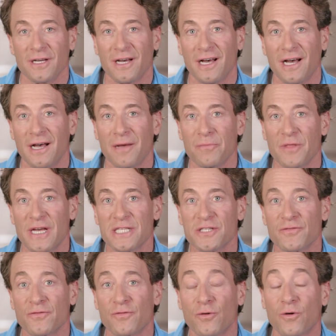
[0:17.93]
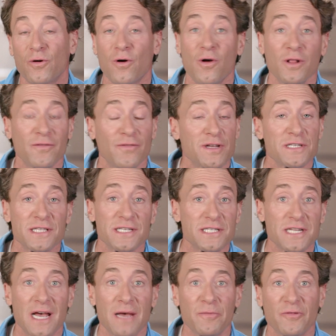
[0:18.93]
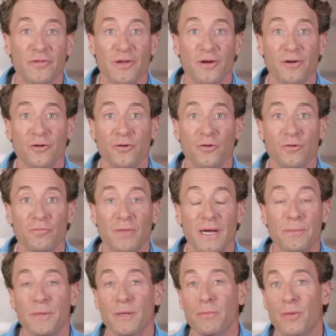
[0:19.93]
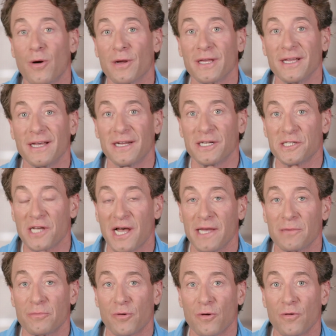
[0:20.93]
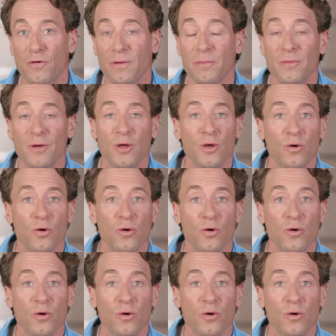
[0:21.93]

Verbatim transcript: Um, that's for all of us this time of year who might be embarking on a diet program,